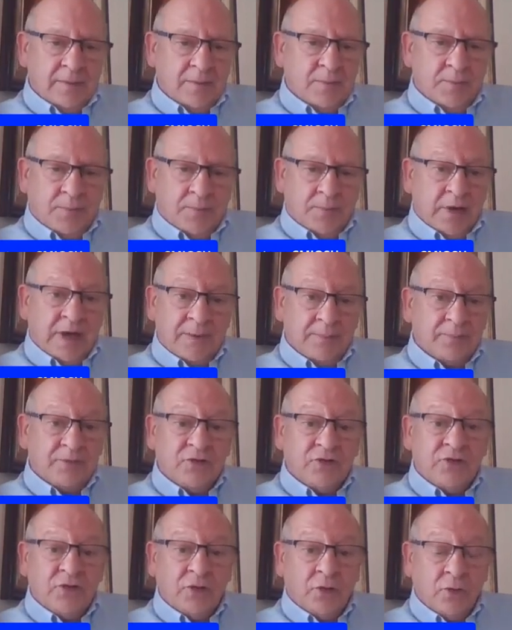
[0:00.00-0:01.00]
perhaps
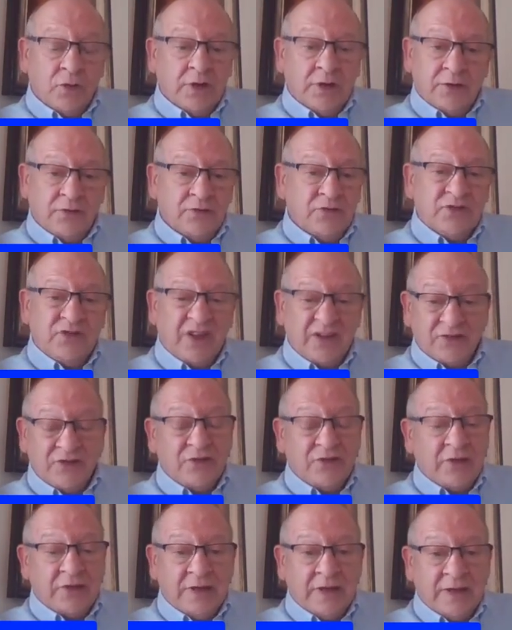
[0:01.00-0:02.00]
took us
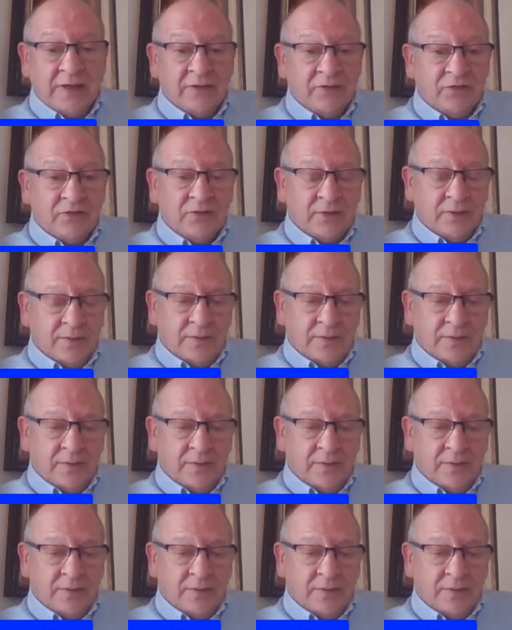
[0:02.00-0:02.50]
60 days.